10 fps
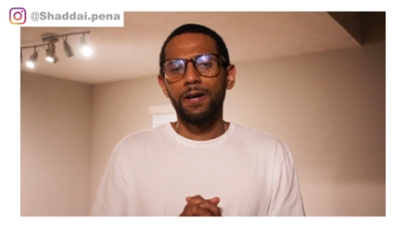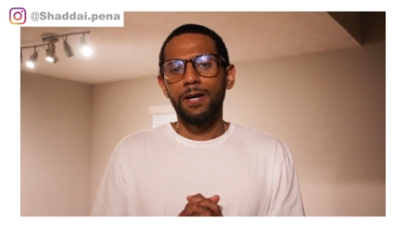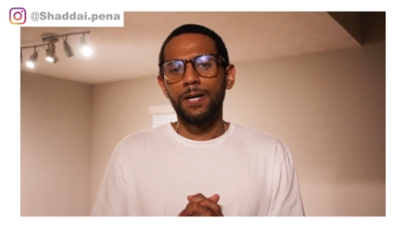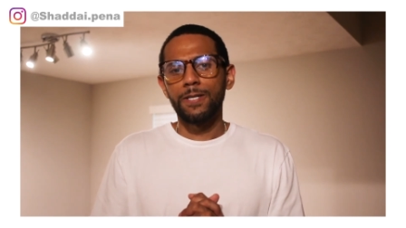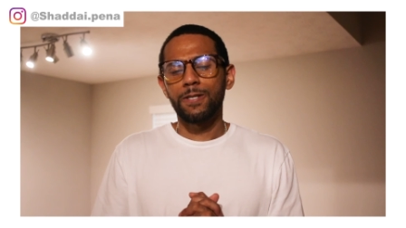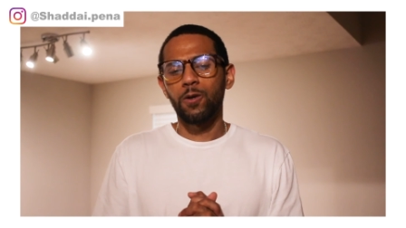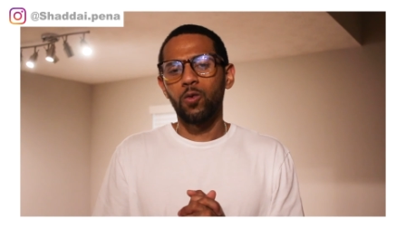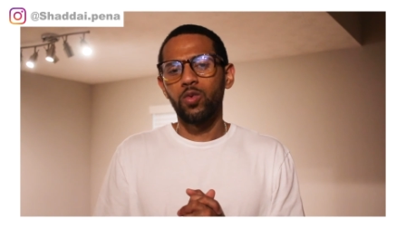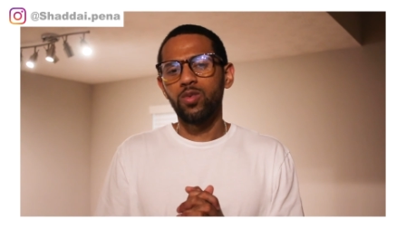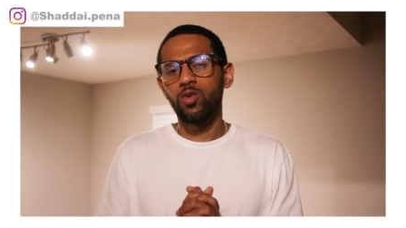Uh,
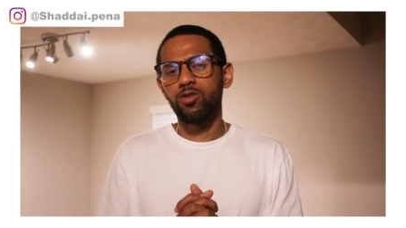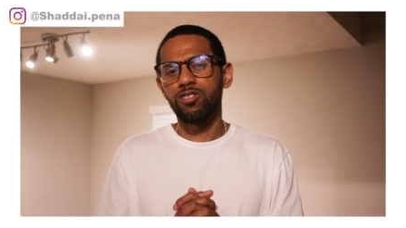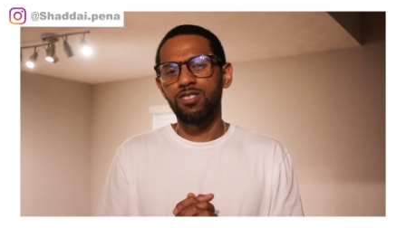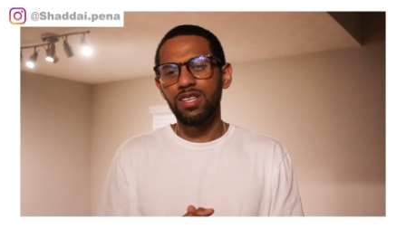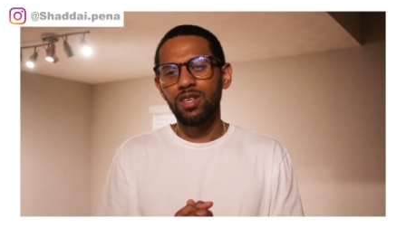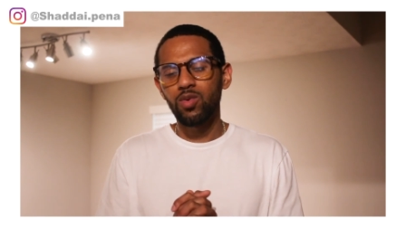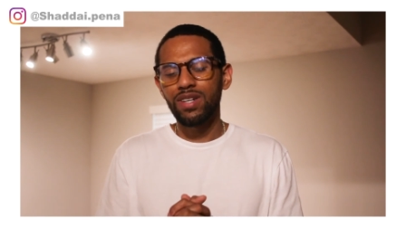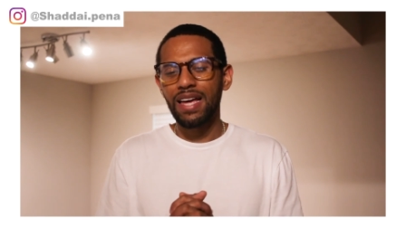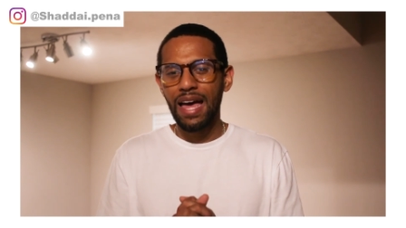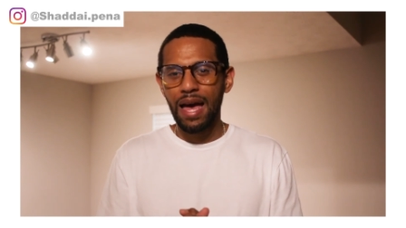so we will see what
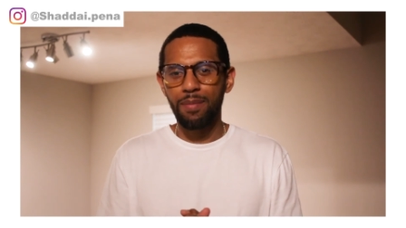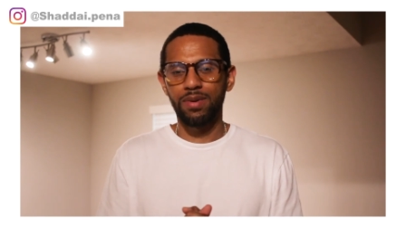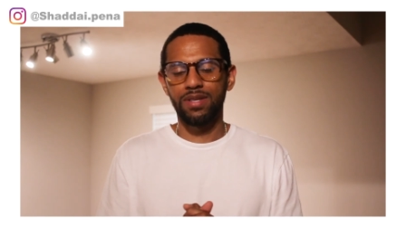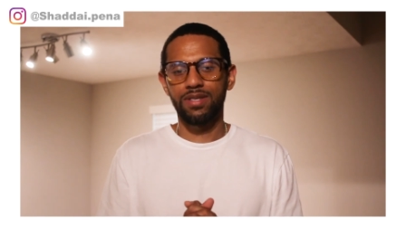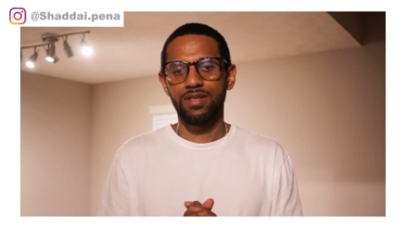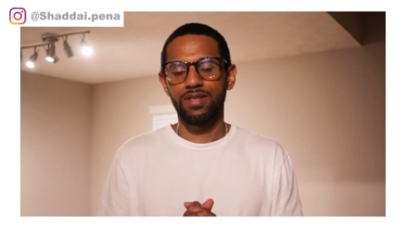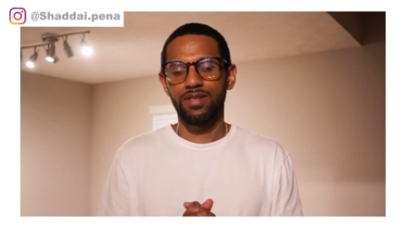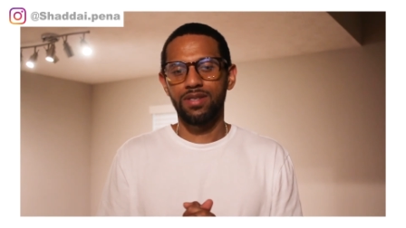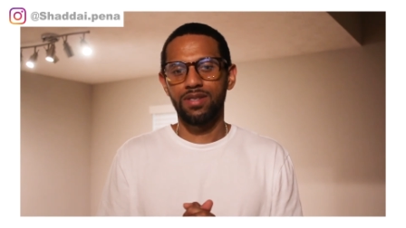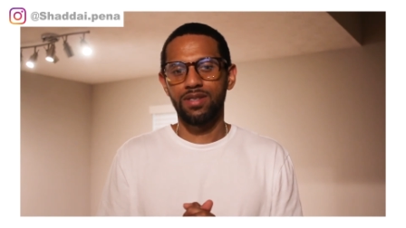
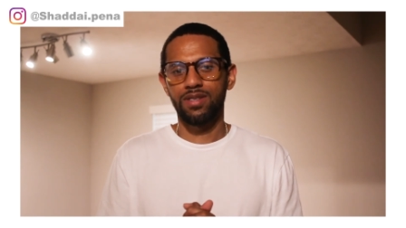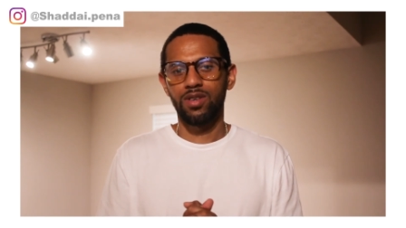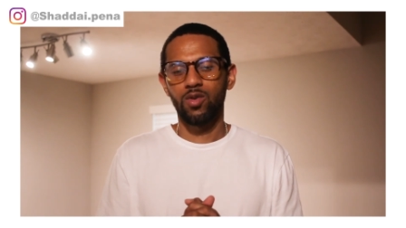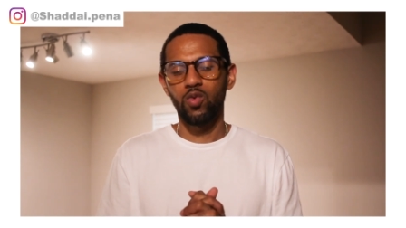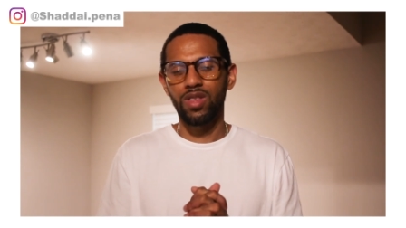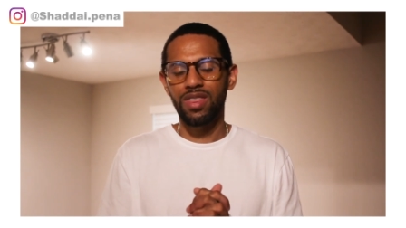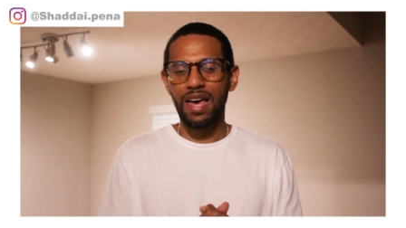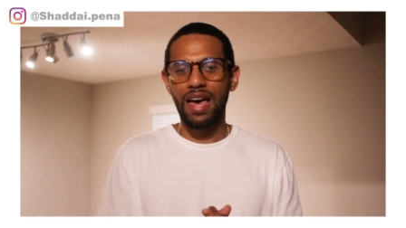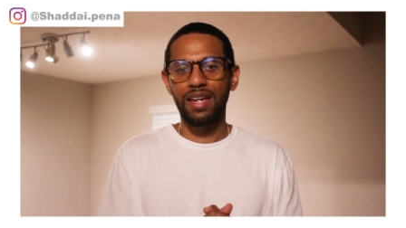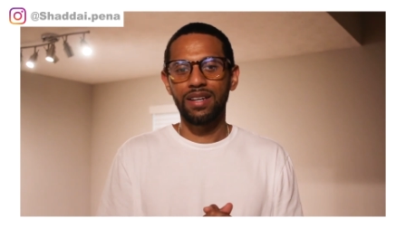happens with
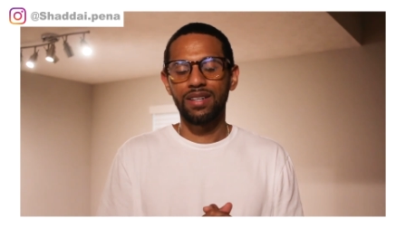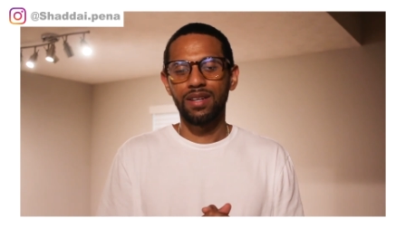that.